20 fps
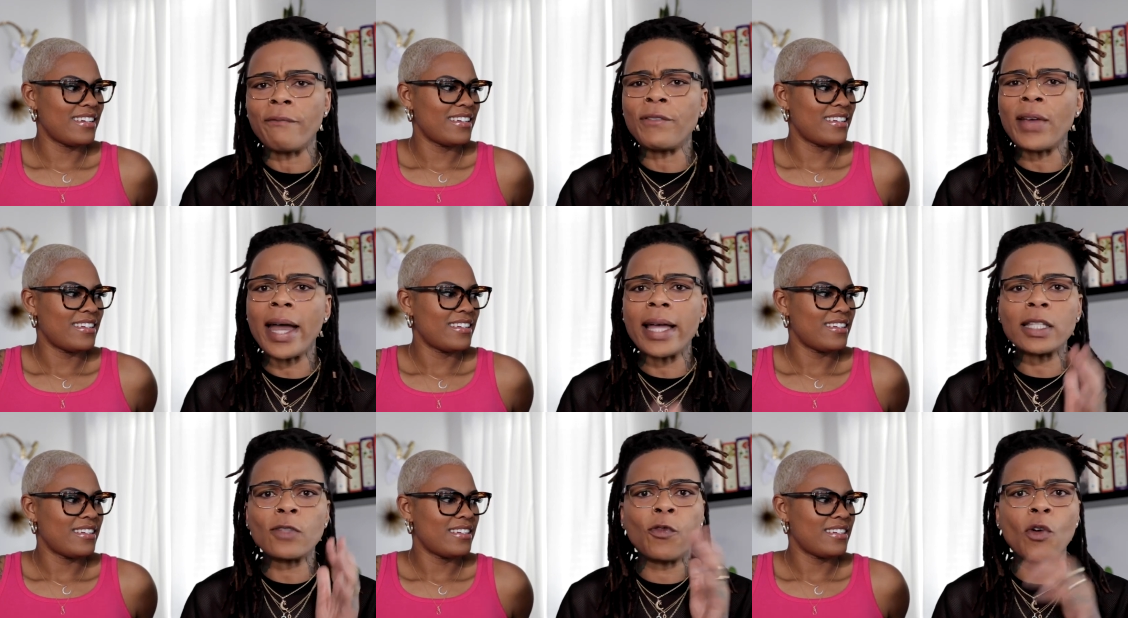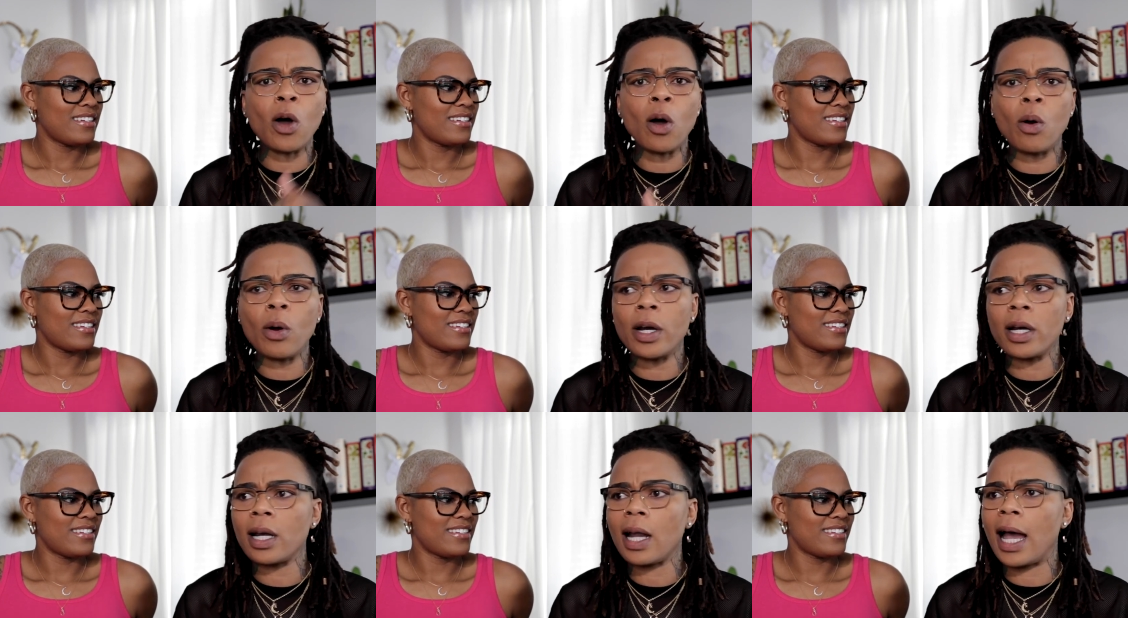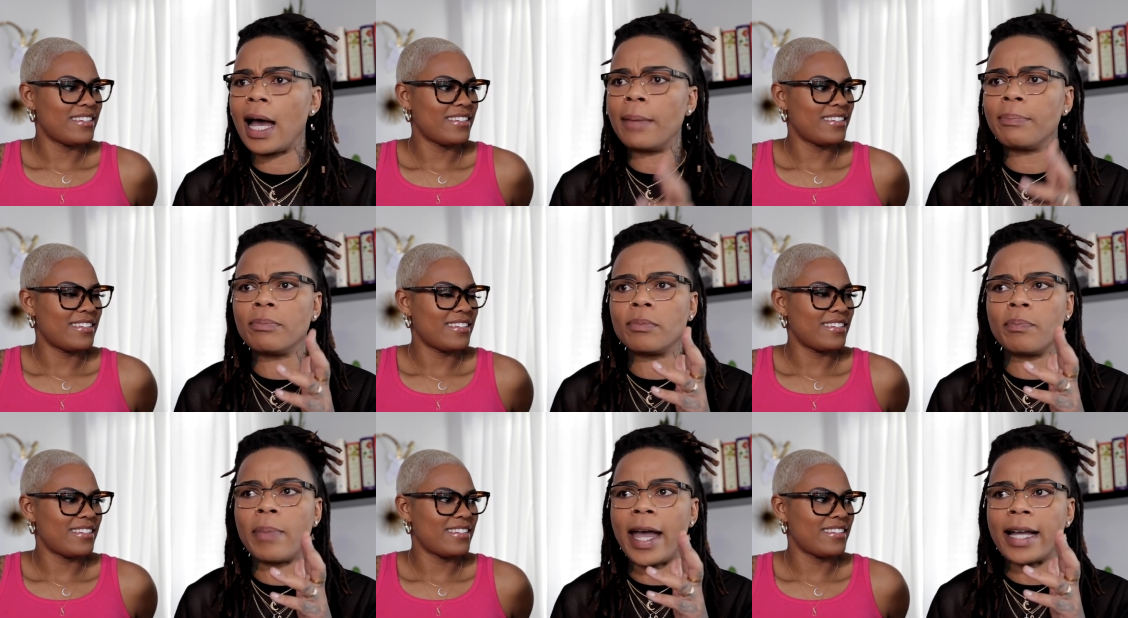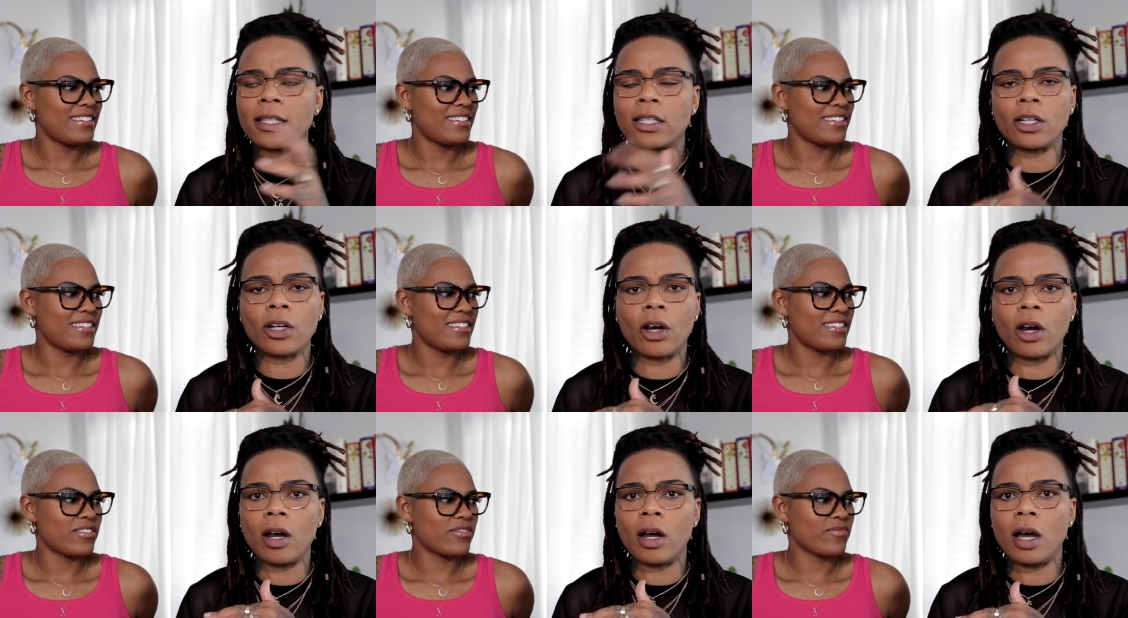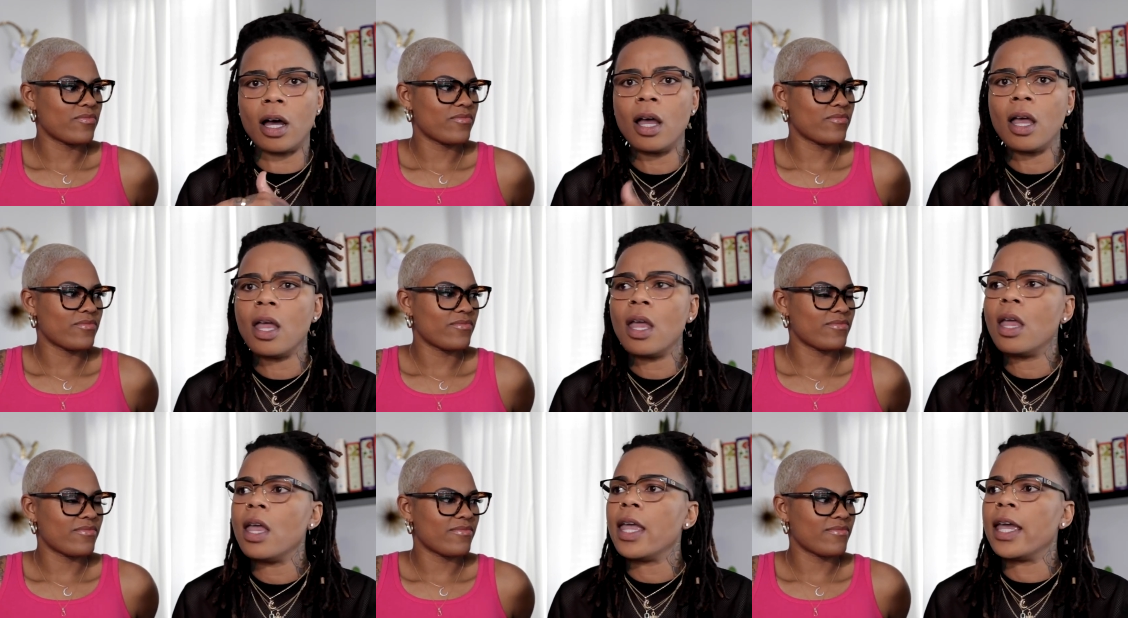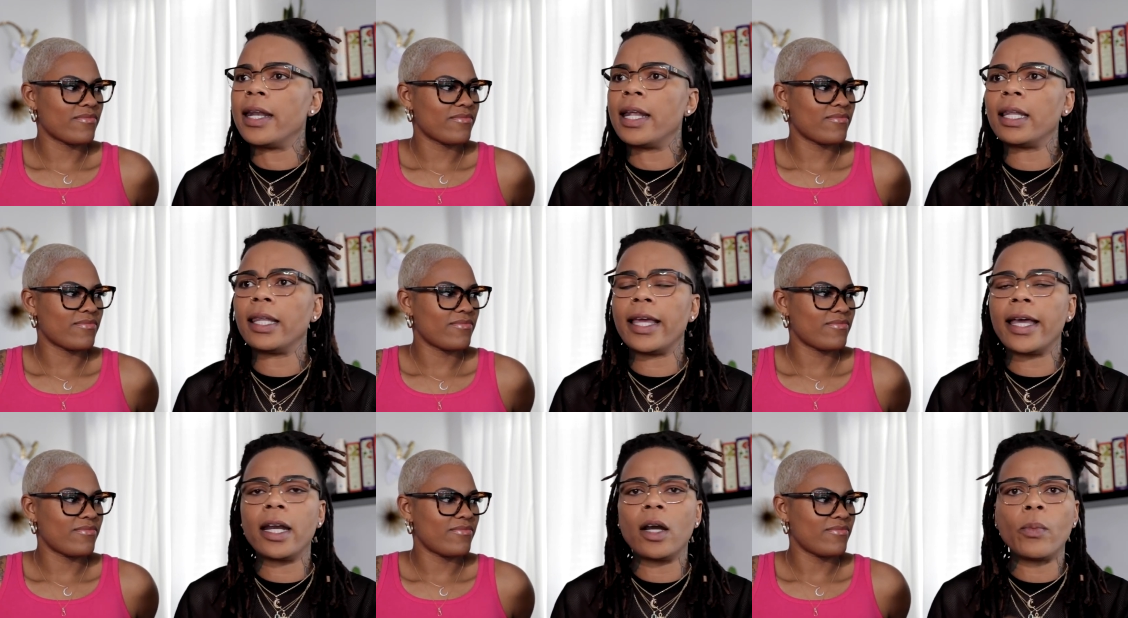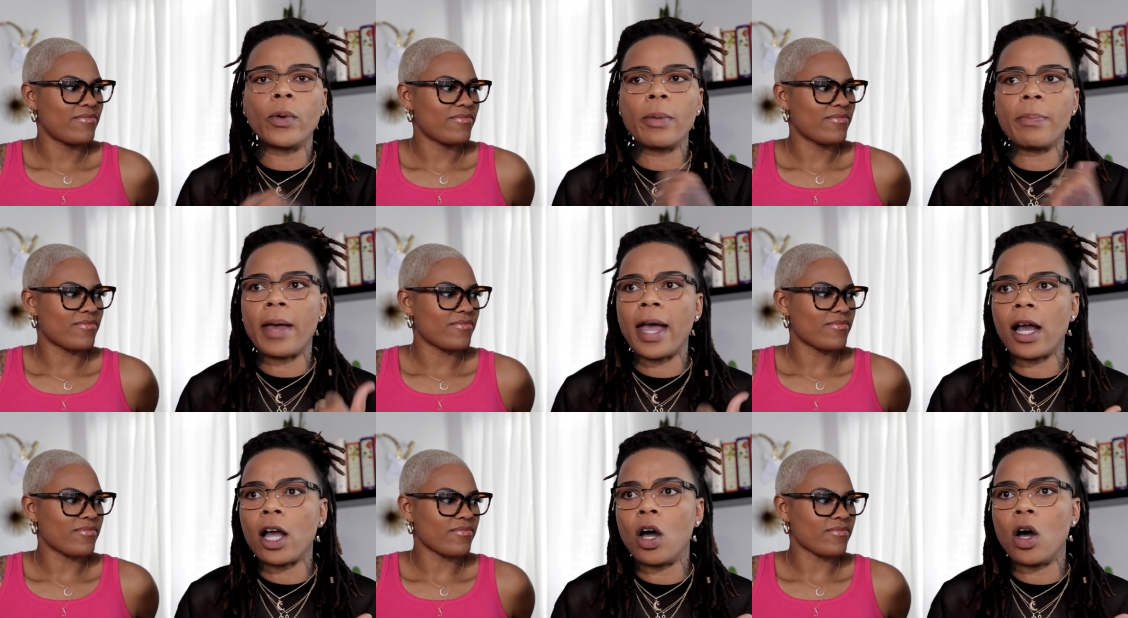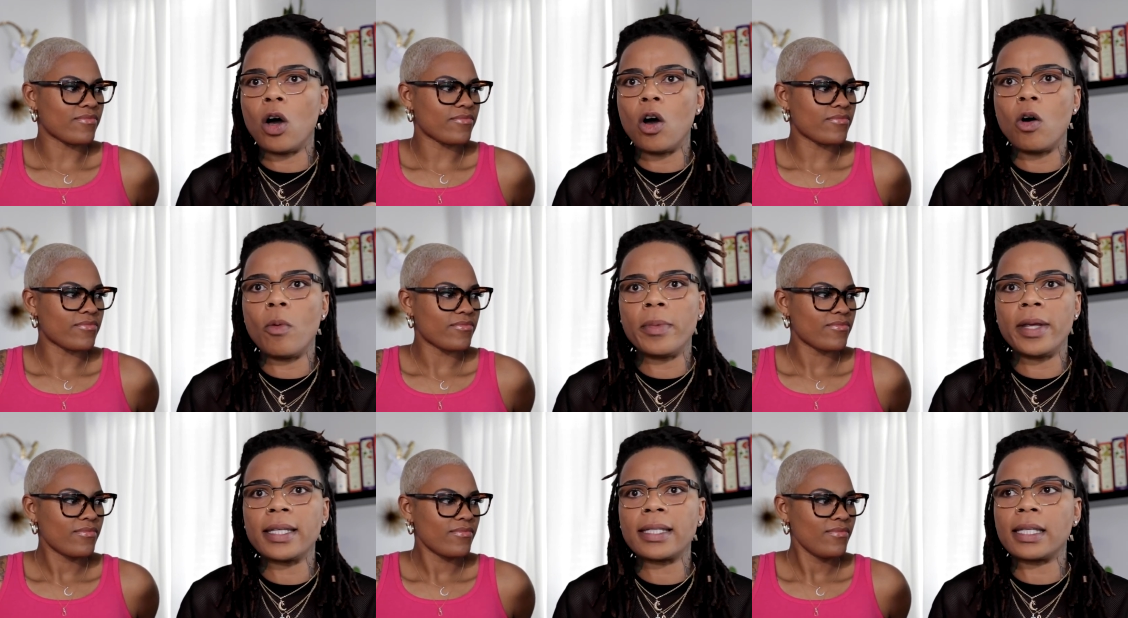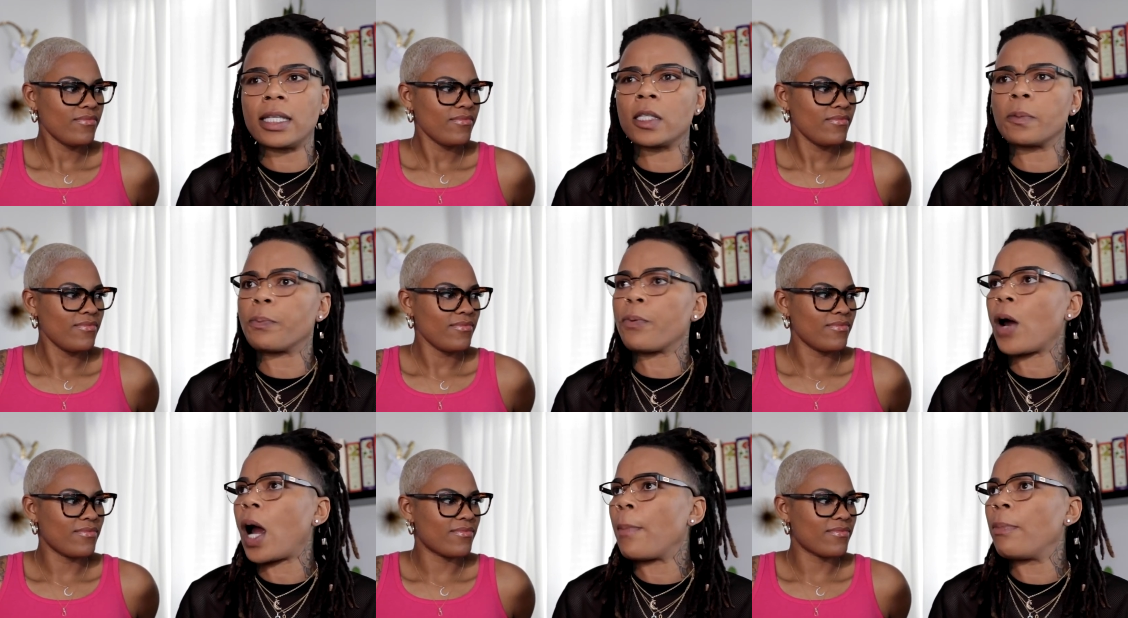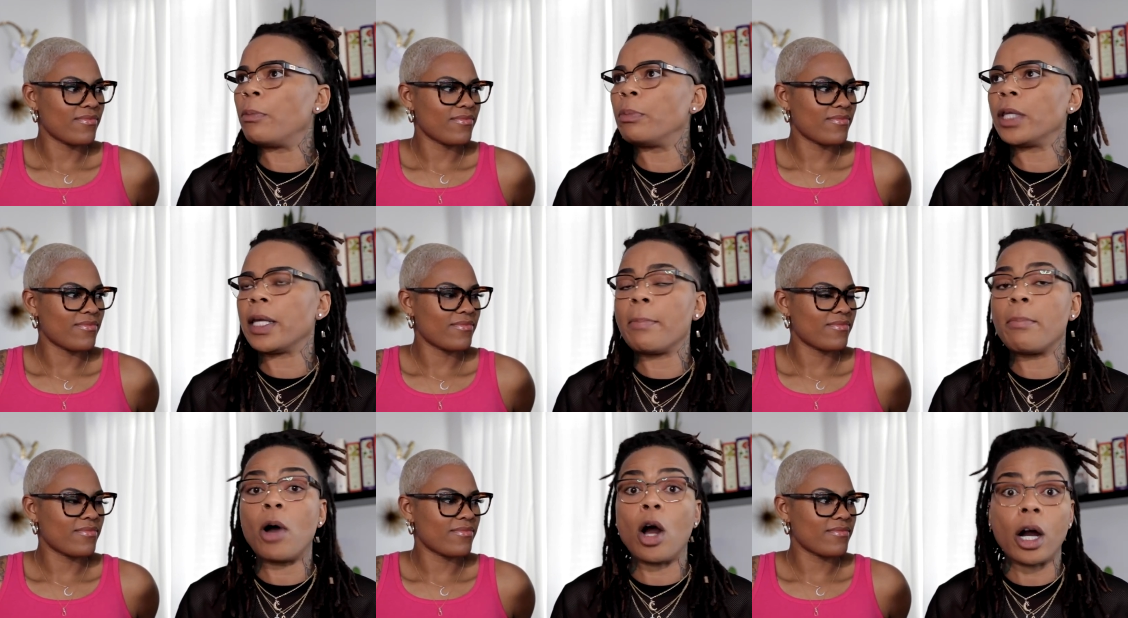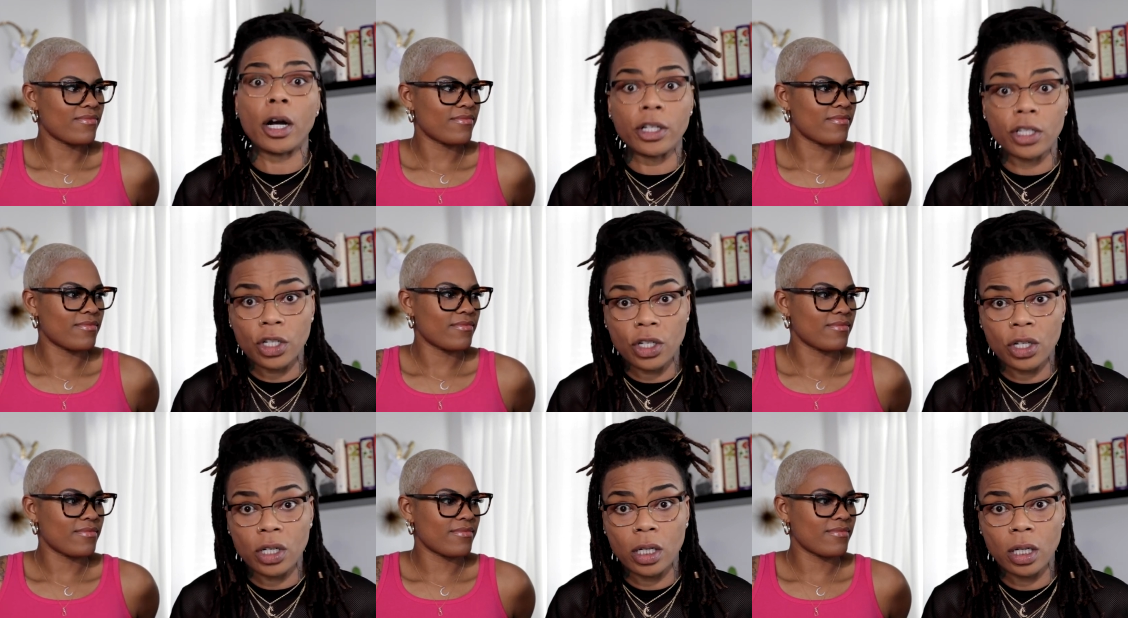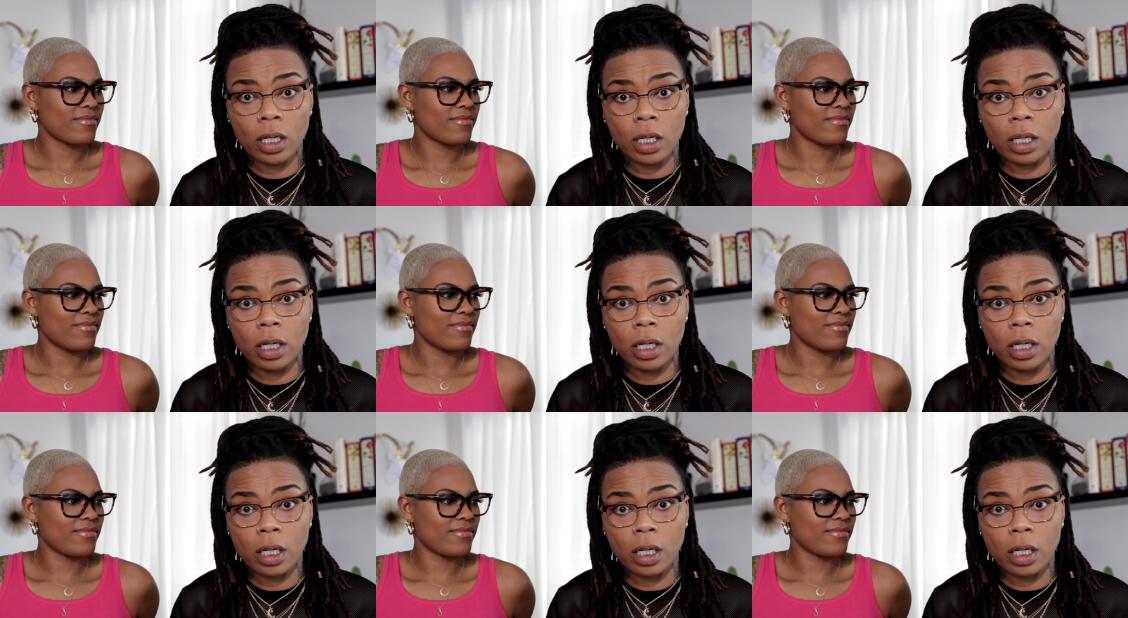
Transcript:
Speaker 1: Fast forward, I'm back to the girl in Atlanta. We back home. This is probably March